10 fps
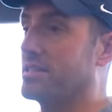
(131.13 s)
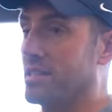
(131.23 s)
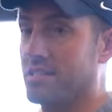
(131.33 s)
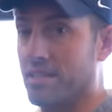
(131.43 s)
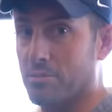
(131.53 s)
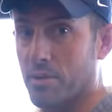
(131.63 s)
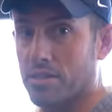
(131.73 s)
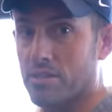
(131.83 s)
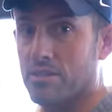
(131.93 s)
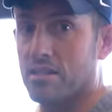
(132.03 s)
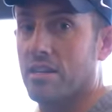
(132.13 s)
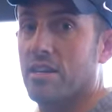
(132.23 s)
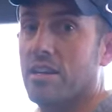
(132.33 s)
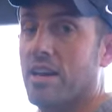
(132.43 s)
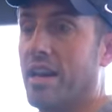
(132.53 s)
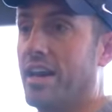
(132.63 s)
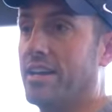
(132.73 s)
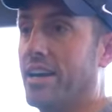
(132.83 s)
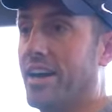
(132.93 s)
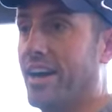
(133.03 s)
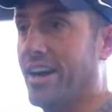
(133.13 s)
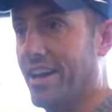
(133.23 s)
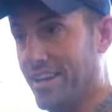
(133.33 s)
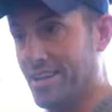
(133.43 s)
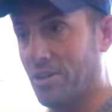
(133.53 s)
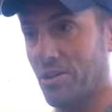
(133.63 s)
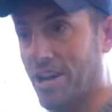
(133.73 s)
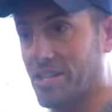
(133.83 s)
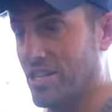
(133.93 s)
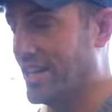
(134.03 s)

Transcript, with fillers: as easy as pictures, and uh, you crushed